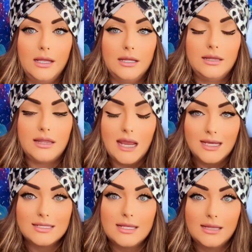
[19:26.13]

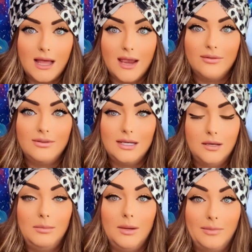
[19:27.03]
things in life need to
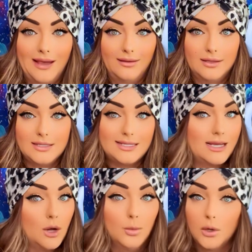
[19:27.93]
be balanced, like
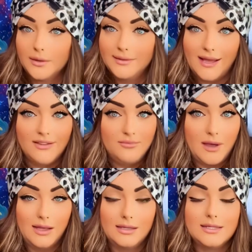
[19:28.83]
a work-life
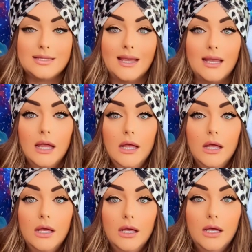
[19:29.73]
balance. Like,
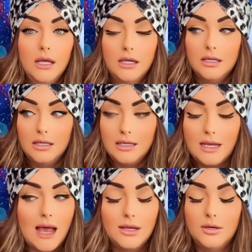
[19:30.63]

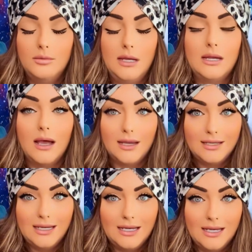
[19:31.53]
yeah, you may not
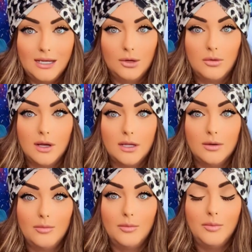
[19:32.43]
need
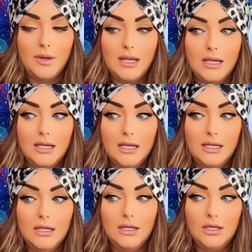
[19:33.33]
anyone, but
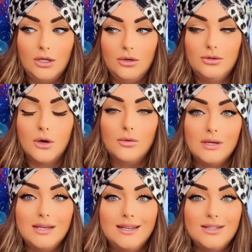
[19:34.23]
you don't
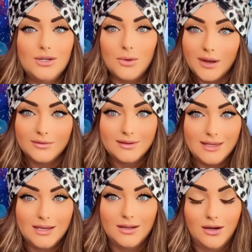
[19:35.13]
need to do
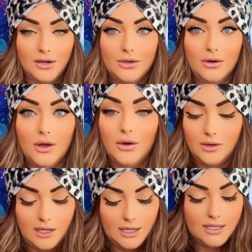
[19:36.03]
everything on your own.
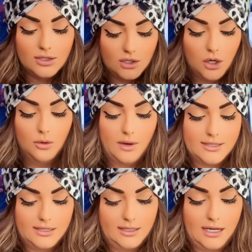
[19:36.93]
And I so
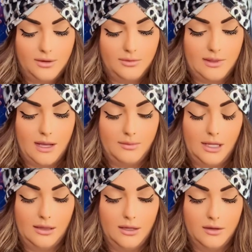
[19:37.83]
resonate with that, my
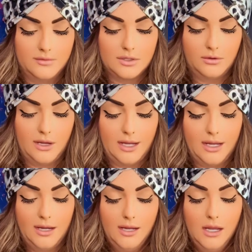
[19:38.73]
loves,
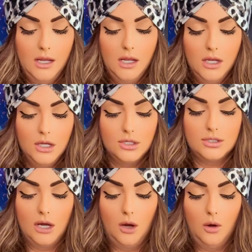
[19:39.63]
okay?
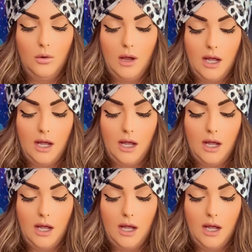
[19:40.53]
So,